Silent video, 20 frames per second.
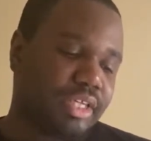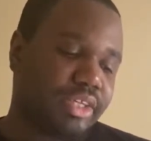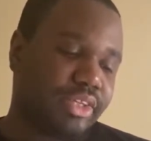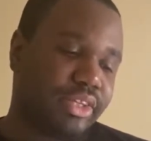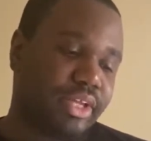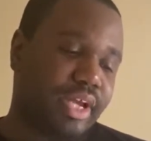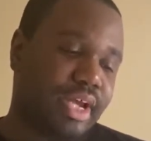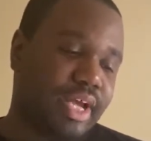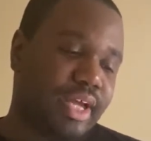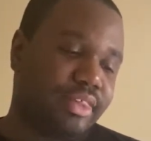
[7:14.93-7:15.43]

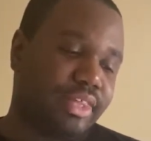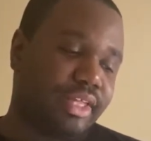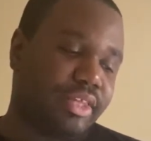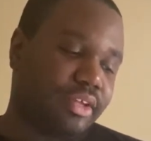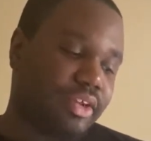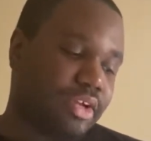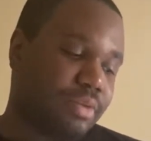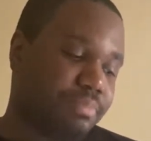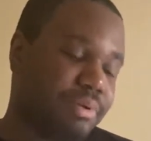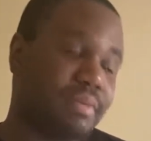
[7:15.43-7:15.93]
I think
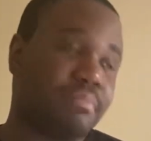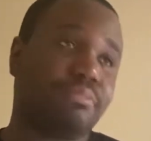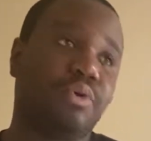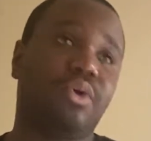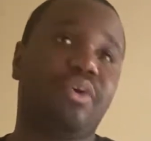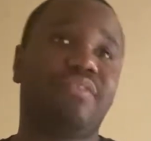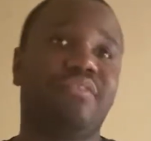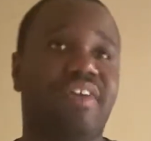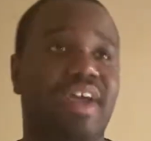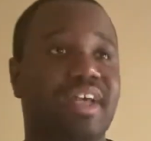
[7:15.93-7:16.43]
they're going to put
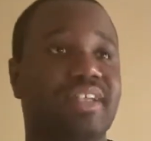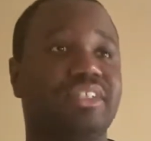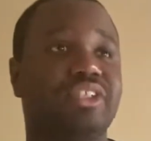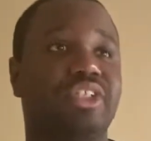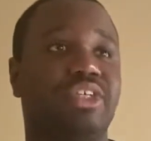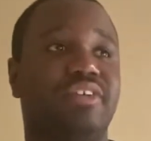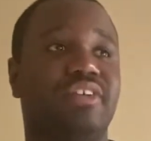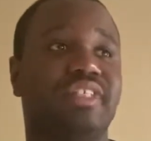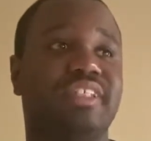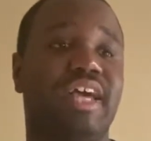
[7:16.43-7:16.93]
more fan
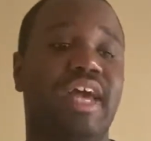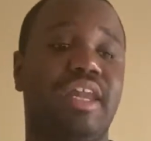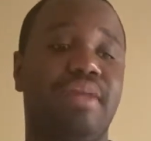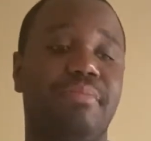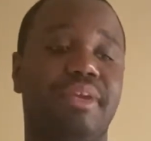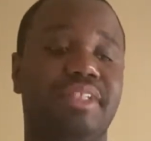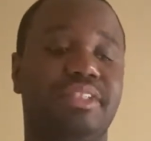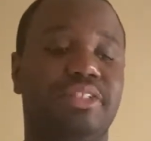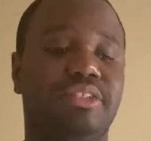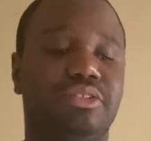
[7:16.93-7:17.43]
service
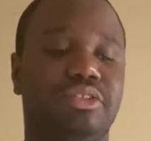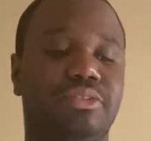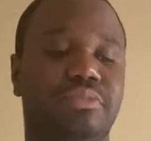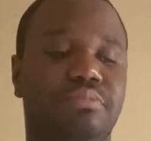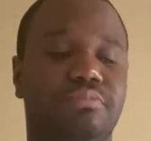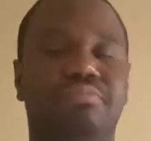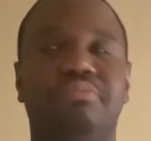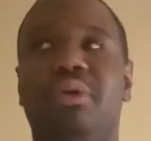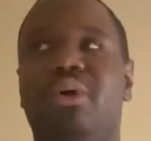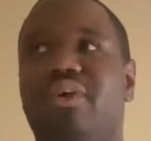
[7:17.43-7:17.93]

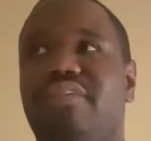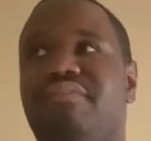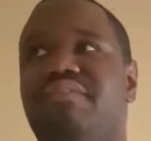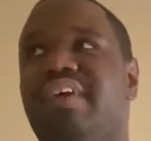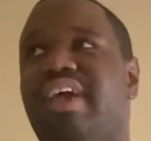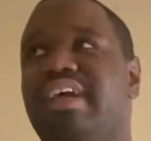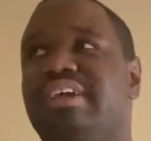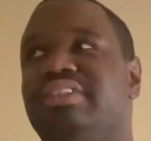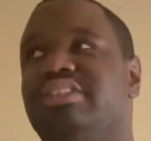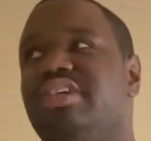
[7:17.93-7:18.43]
more
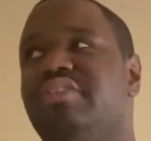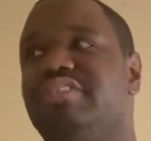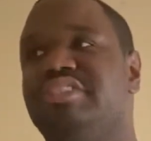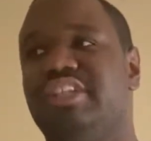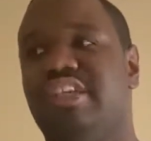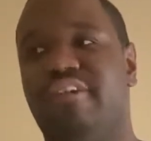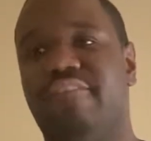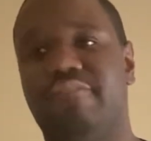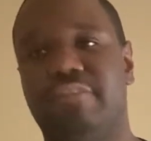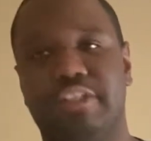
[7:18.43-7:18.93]
fan service
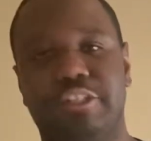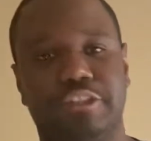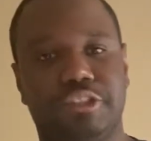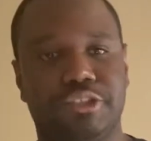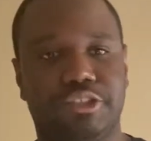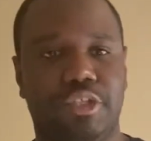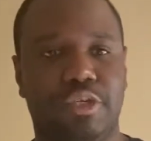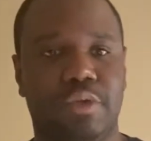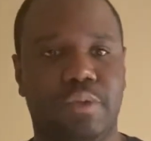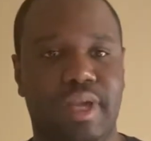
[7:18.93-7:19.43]
of this
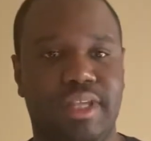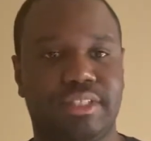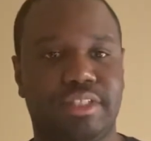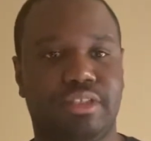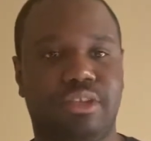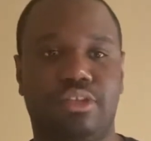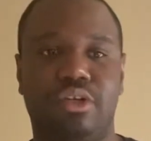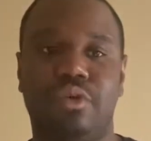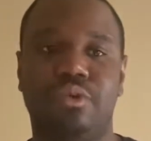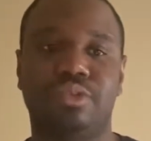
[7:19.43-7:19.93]
show as
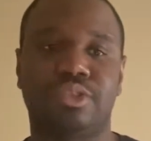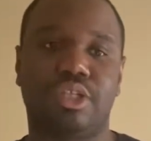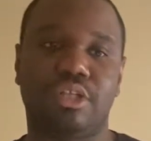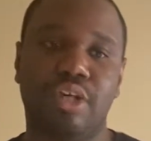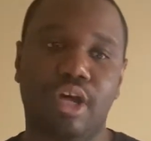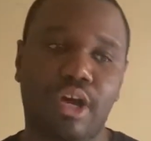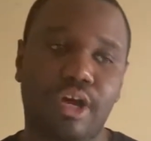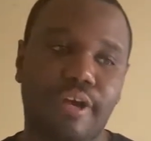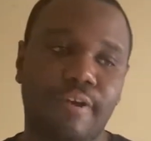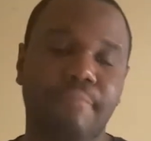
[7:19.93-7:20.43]
it goes
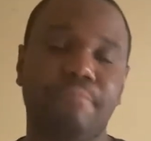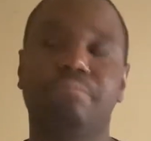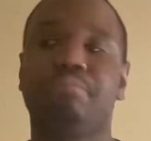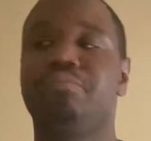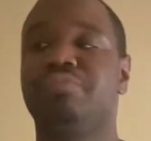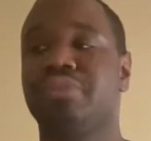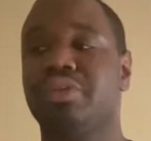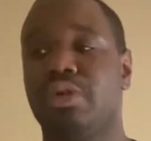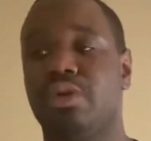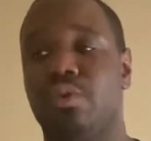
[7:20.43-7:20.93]
along.
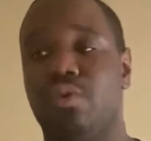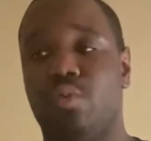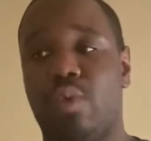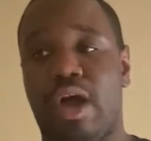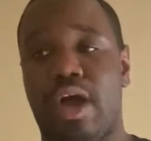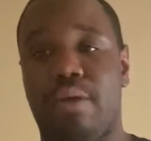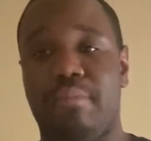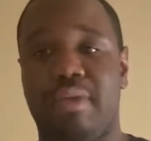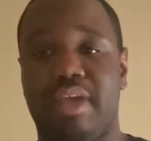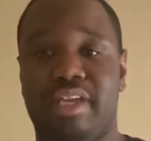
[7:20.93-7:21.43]

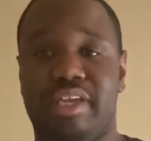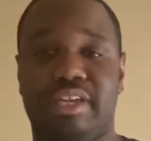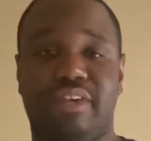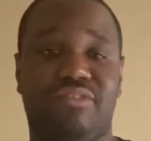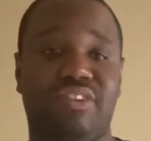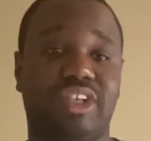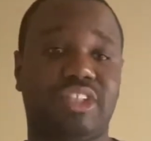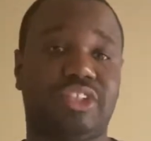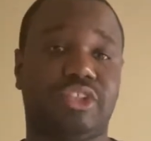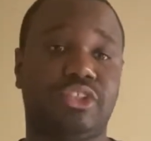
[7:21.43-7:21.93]
While many
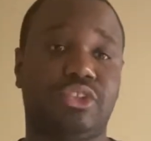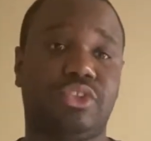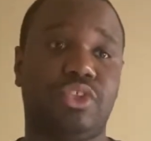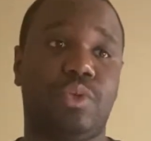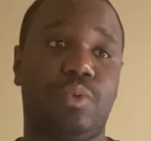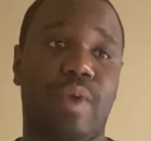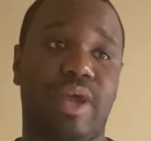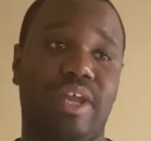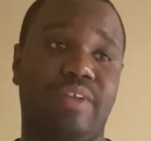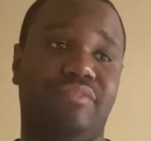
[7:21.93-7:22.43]
of us are
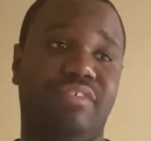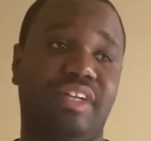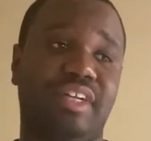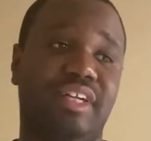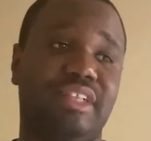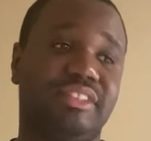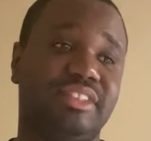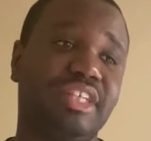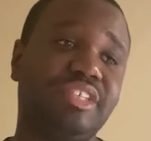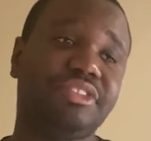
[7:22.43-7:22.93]
still waiting for the
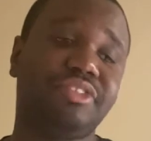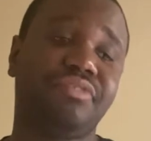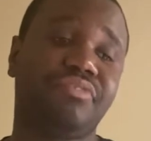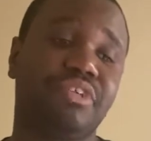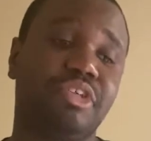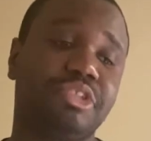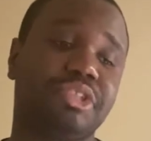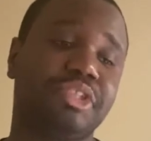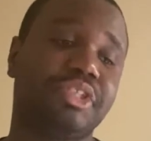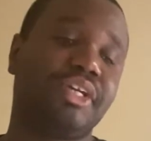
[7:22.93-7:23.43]
uncensored
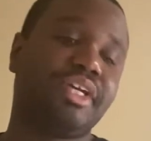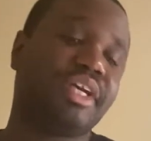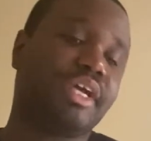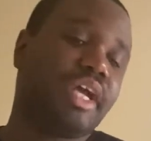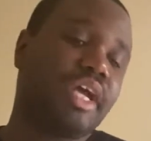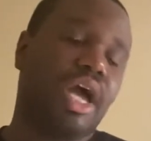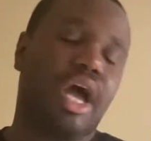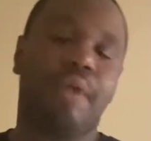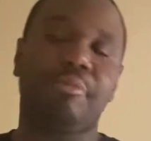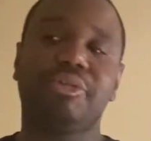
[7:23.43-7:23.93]
version,
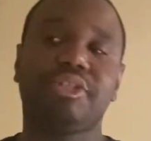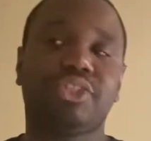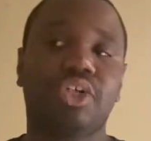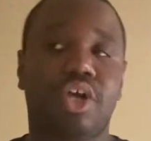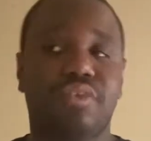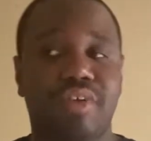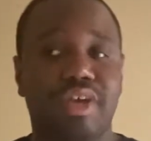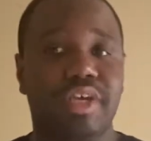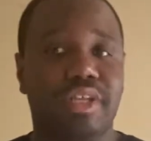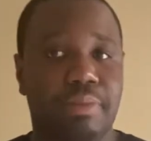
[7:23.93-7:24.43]
I'm going to
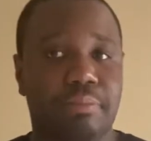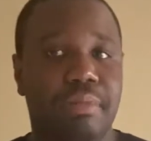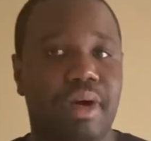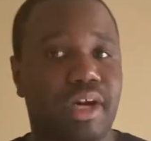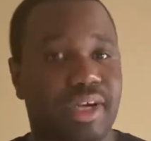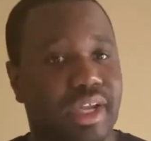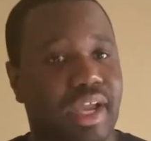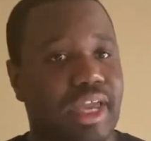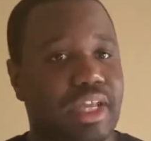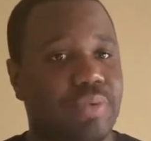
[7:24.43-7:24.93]
start reading the
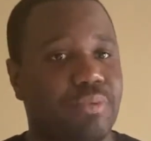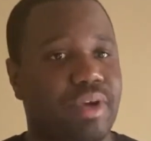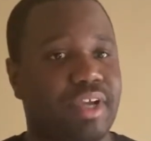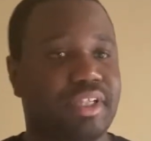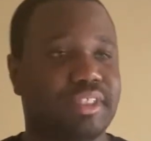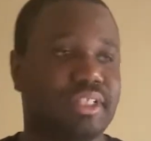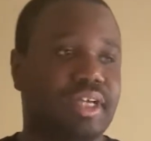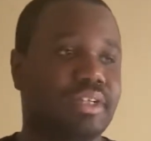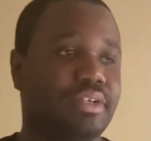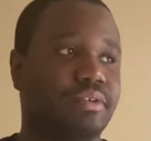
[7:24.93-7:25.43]
manga anyway,
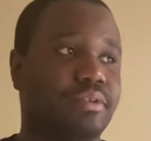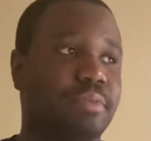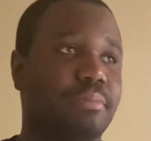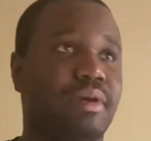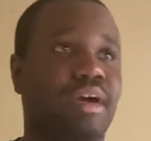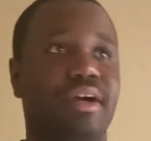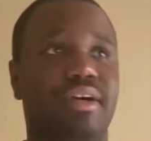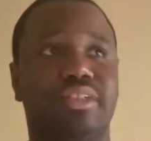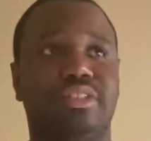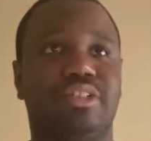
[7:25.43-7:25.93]
because I know the
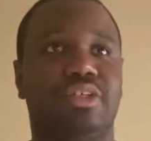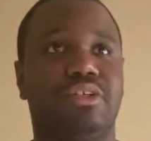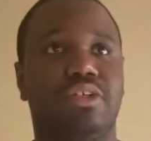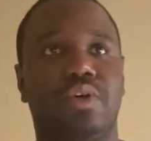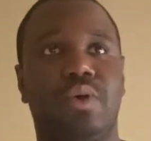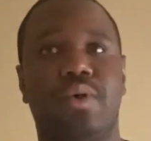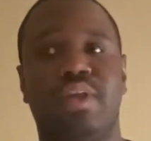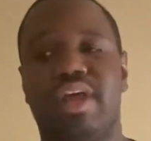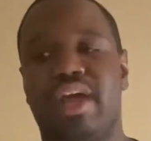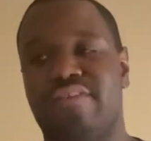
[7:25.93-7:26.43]
manga's
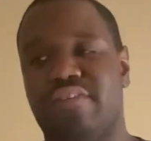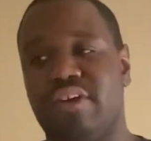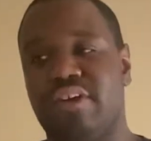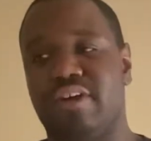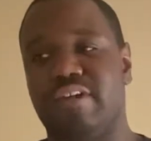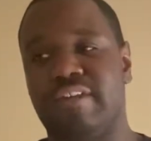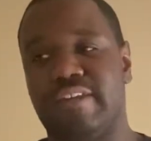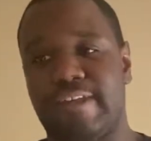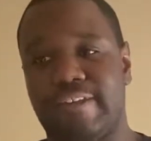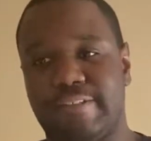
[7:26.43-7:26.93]
ongoing. I've
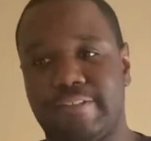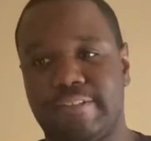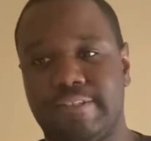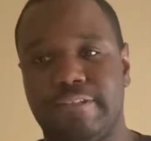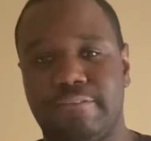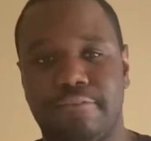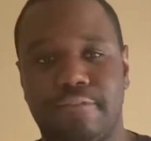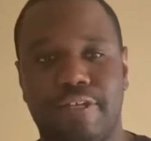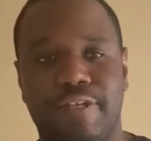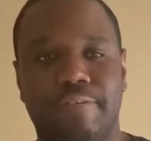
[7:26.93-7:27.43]
heard that it's
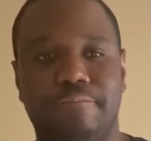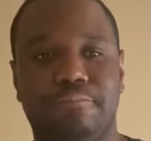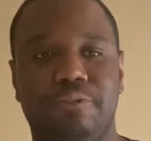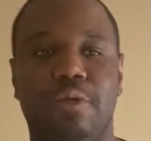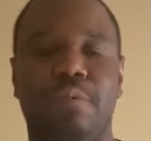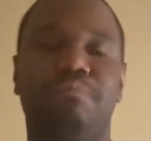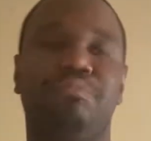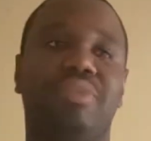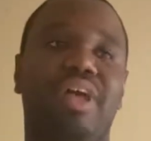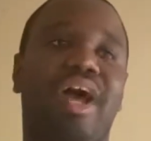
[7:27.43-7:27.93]
still good.
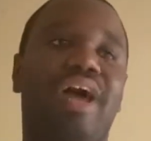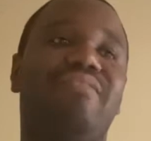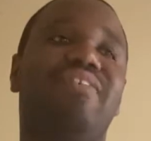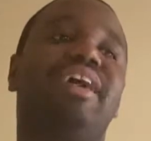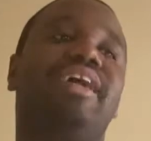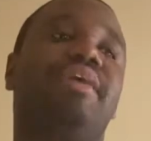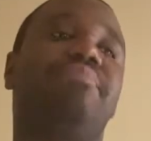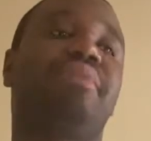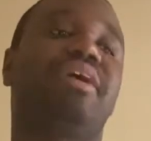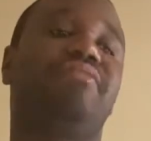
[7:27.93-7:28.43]
So I
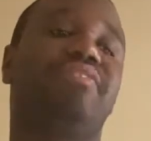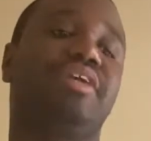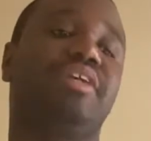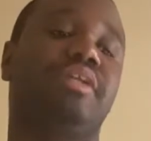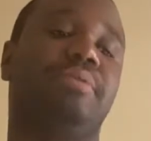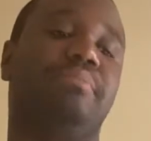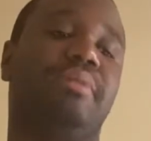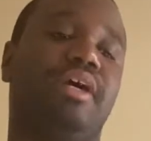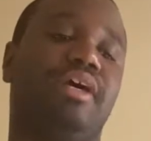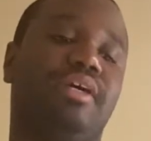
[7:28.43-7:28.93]
recommend reading
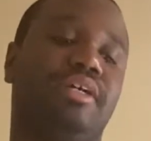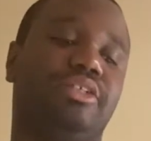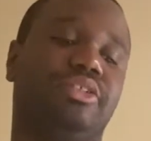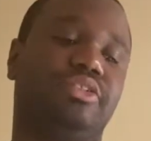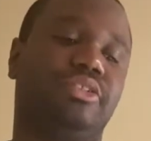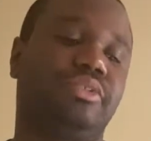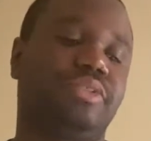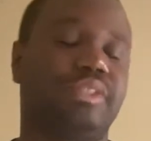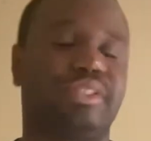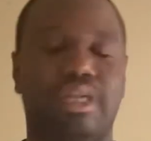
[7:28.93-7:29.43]
the manga
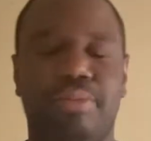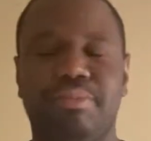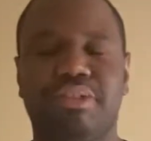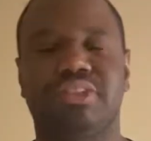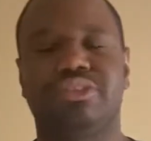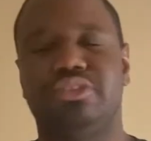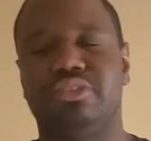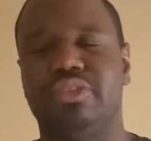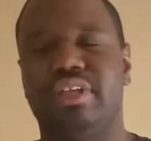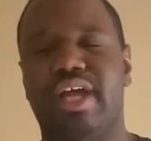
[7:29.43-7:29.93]
too, because I'm
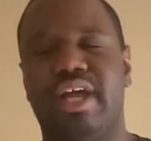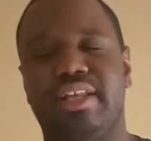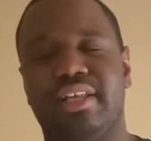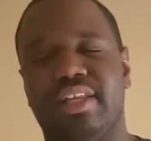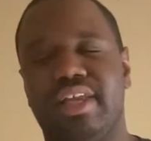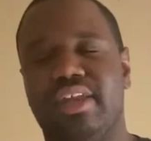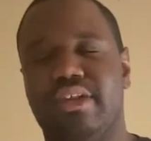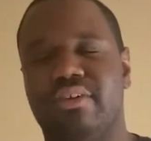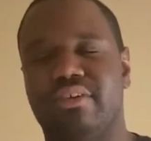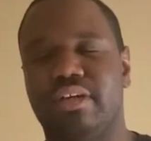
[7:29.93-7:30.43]
going to do that
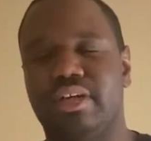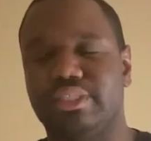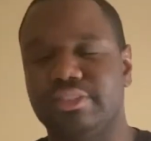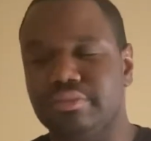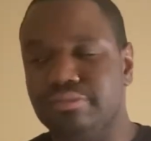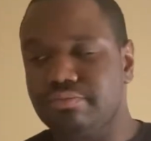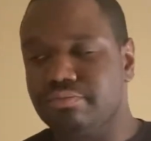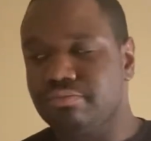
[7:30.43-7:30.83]
later on.